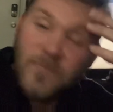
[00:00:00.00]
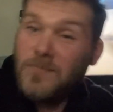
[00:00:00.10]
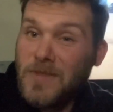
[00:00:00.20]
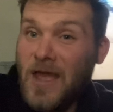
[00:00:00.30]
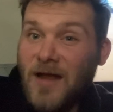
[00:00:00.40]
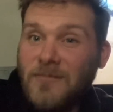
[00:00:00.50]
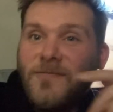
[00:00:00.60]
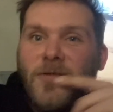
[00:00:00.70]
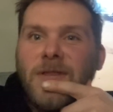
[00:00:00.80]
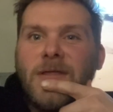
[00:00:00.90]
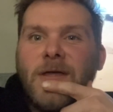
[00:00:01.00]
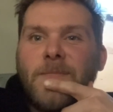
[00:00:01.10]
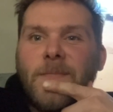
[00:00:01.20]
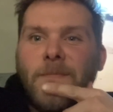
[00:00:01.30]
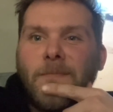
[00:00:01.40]
yeah, filming
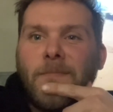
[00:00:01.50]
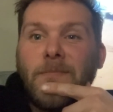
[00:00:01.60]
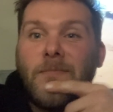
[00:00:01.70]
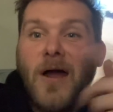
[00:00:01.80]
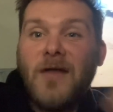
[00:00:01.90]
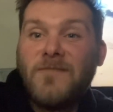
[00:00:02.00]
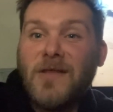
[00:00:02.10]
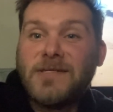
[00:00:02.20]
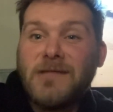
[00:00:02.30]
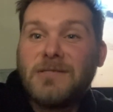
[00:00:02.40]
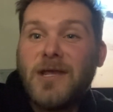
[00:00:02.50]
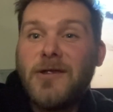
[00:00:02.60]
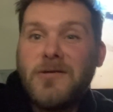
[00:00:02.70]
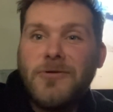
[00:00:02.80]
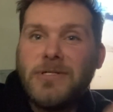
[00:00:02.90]
them on Valentine's
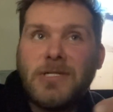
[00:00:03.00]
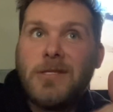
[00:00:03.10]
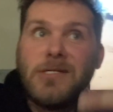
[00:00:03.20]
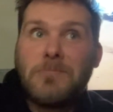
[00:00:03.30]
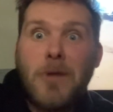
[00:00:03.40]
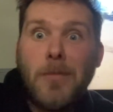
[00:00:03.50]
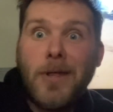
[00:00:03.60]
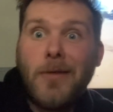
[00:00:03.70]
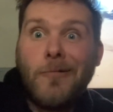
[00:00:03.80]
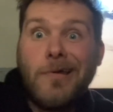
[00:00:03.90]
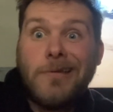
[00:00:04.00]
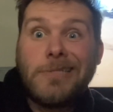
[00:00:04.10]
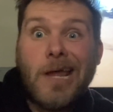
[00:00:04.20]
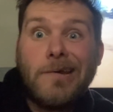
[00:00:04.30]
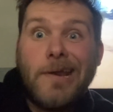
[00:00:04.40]
Day. You're seeing this probably on what,
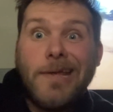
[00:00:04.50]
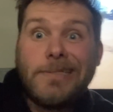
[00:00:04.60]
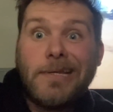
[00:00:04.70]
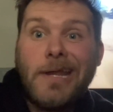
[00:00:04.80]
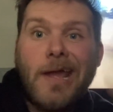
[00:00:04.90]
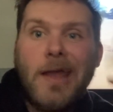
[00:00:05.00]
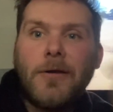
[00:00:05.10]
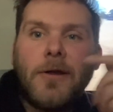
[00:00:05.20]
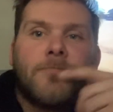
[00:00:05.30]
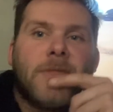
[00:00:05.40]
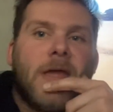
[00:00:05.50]
Saturday, Sunday? I don't know.